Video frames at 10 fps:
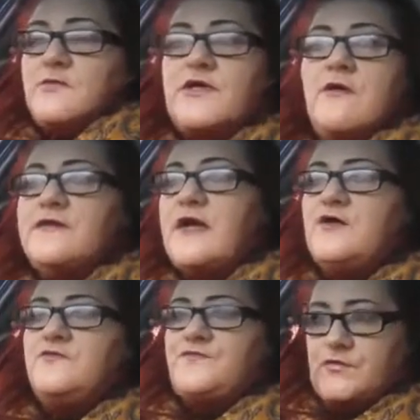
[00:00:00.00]
So we're growing
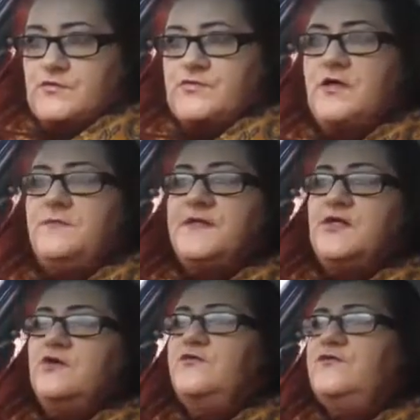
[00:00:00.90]
our own food
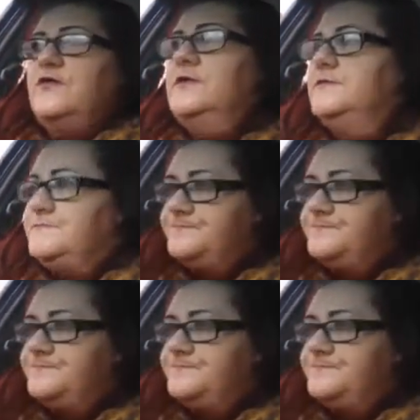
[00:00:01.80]
because